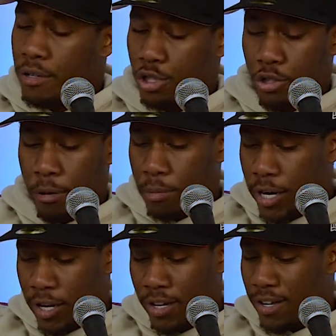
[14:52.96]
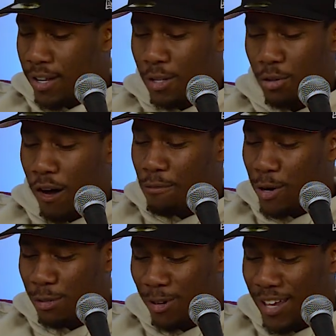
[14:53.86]
straight bucket, 12
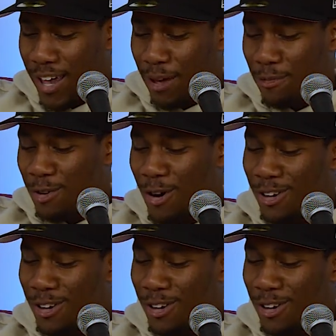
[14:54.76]
points per game. You know what